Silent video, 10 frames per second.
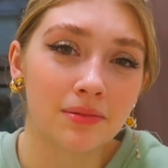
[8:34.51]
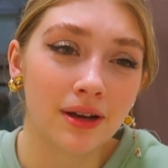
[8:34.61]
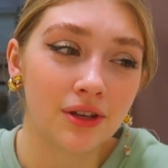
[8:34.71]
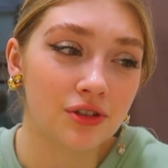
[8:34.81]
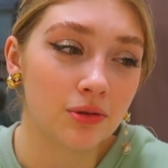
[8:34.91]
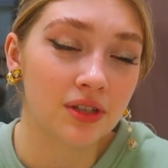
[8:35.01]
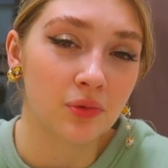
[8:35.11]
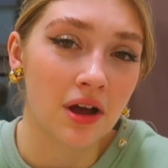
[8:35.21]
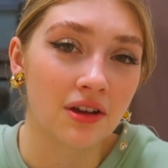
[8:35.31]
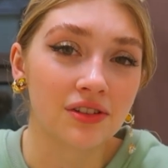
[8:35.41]
to my YouTube as
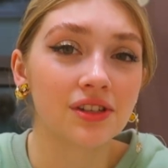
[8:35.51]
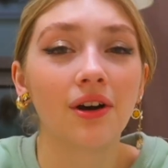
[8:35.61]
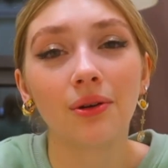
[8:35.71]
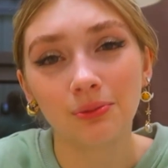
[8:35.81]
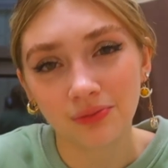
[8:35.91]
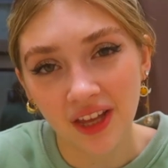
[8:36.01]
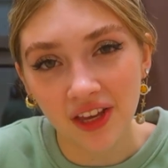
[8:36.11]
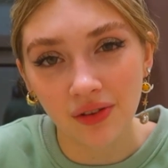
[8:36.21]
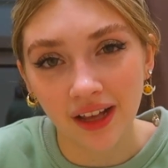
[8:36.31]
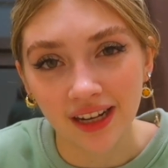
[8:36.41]
well. So
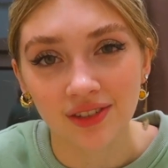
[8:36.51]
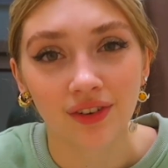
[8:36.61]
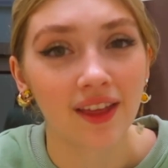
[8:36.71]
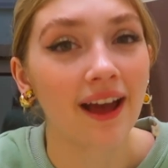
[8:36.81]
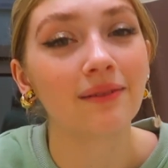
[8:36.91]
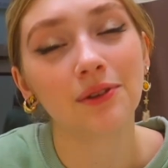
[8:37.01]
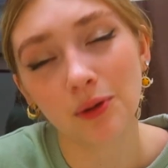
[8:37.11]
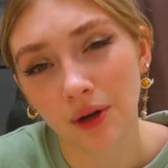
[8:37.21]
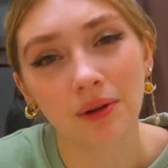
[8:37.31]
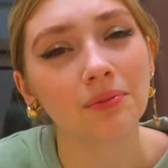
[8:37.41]
thank you ladies for that. You
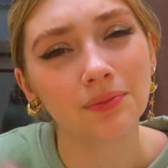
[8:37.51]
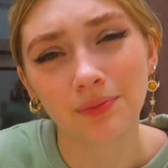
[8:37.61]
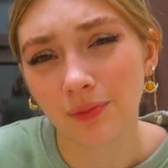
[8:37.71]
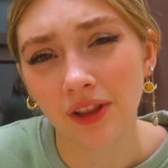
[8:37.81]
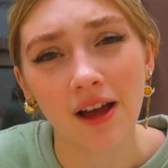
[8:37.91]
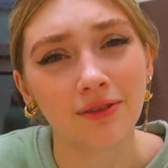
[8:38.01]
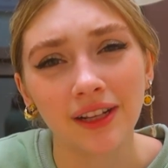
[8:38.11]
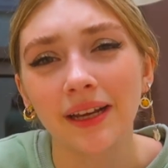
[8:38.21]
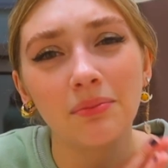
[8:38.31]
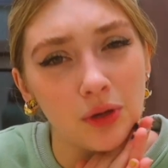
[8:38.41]
were
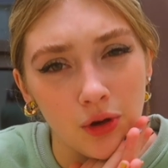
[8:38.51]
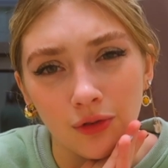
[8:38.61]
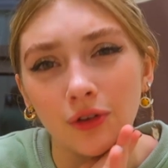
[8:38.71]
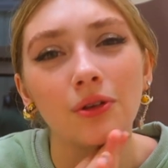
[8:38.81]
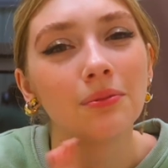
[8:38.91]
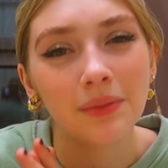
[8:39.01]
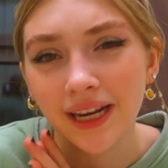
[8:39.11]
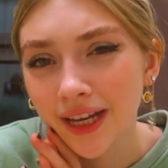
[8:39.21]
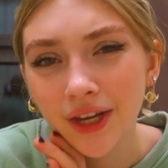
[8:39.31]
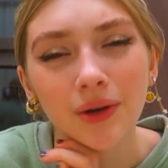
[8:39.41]
lovely, beautiful
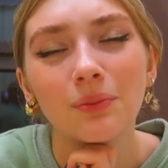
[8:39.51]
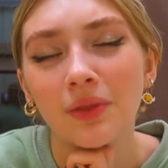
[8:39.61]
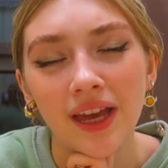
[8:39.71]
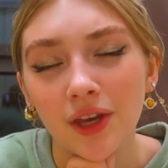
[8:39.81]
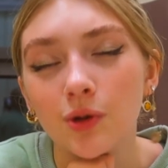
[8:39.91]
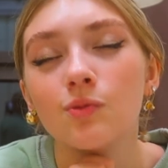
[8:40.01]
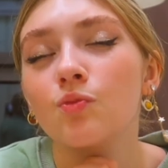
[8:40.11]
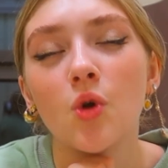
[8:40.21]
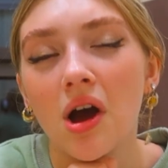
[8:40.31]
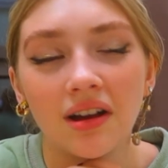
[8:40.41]
meeting you. Thank you.
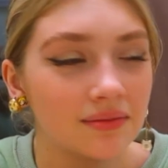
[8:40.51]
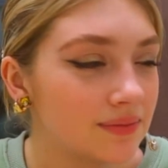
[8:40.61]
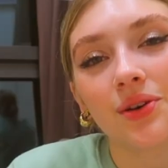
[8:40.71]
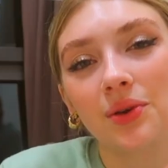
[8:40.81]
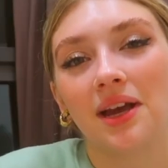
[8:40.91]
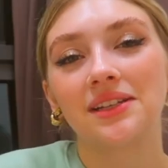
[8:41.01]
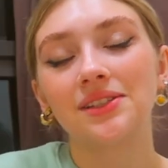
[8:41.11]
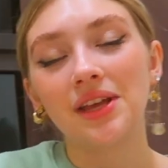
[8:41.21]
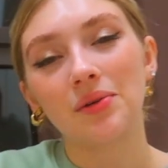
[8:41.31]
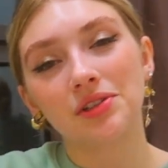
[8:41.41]
Mwah. So
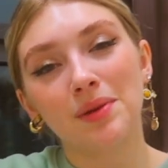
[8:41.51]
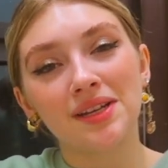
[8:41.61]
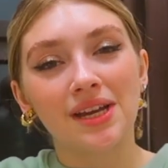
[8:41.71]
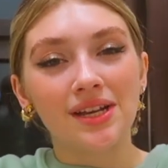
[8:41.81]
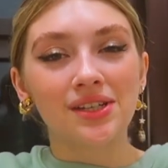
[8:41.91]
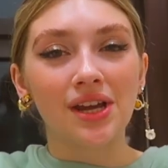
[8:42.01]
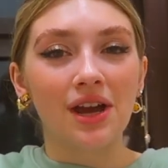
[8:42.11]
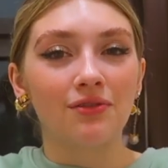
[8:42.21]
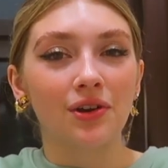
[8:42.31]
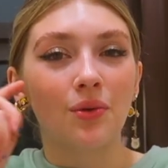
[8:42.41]
yes, that was my day
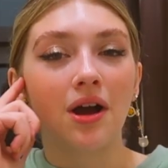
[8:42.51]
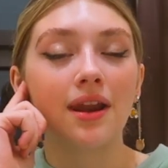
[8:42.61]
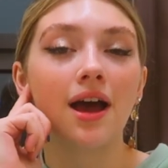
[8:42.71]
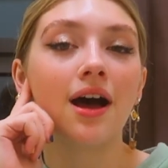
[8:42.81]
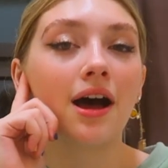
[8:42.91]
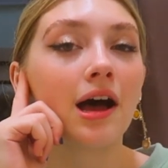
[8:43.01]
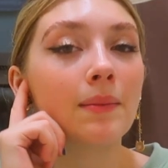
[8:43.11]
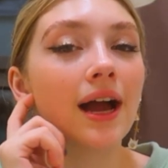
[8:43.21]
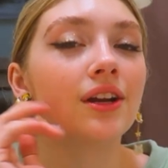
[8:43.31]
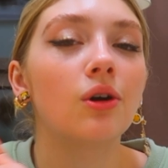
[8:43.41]
today, everyone.
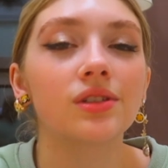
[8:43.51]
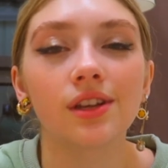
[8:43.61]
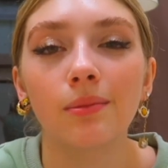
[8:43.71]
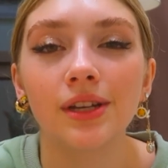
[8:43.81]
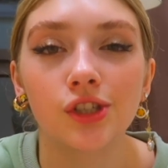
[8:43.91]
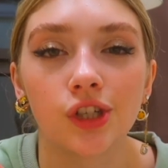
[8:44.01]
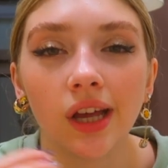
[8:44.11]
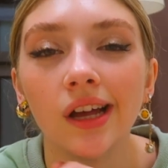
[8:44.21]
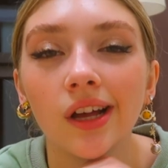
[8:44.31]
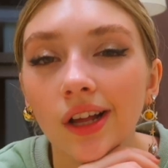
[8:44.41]
I know it was a little bit
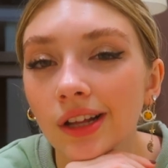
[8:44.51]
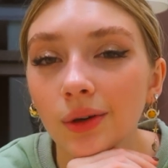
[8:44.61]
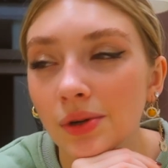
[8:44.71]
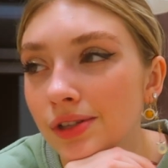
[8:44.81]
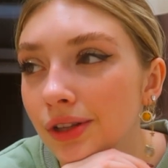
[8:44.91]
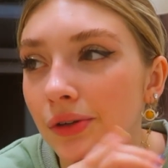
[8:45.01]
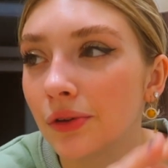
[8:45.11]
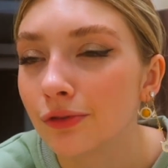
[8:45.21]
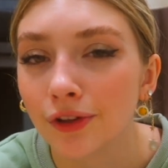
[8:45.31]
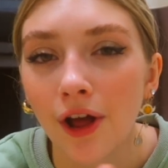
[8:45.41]
chill. It was a
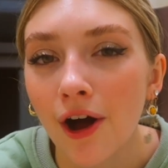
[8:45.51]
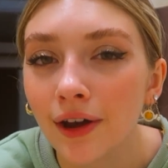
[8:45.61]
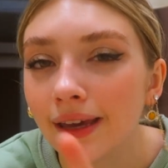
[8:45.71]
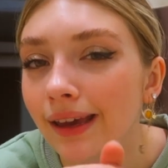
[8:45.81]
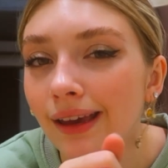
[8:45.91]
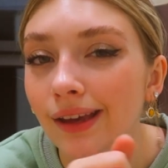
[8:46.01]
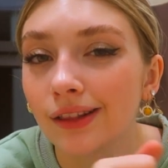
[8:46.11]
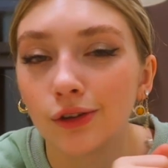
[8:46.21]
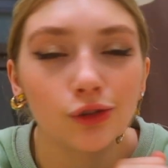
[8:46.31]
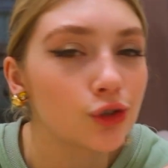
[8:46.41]
little vloggy, a
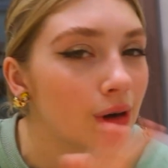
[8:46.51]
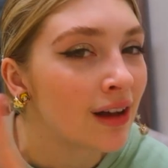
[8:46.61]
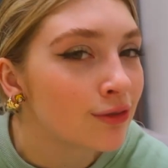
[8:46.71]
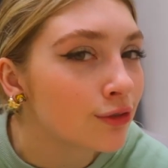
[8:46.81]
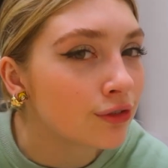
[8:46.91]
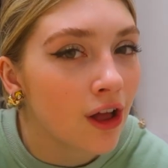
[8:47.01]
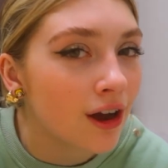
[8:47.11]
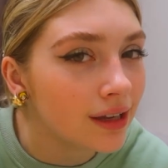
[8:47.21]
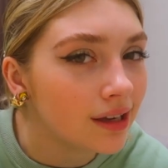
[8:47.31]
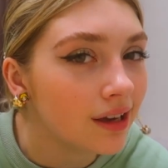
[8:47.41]
little travel
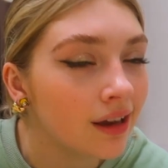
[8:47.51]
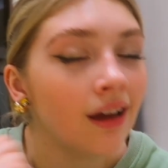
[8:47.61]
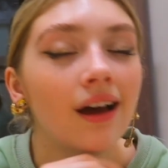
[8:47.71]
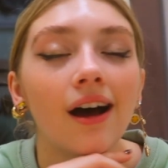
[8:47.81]
vloggy,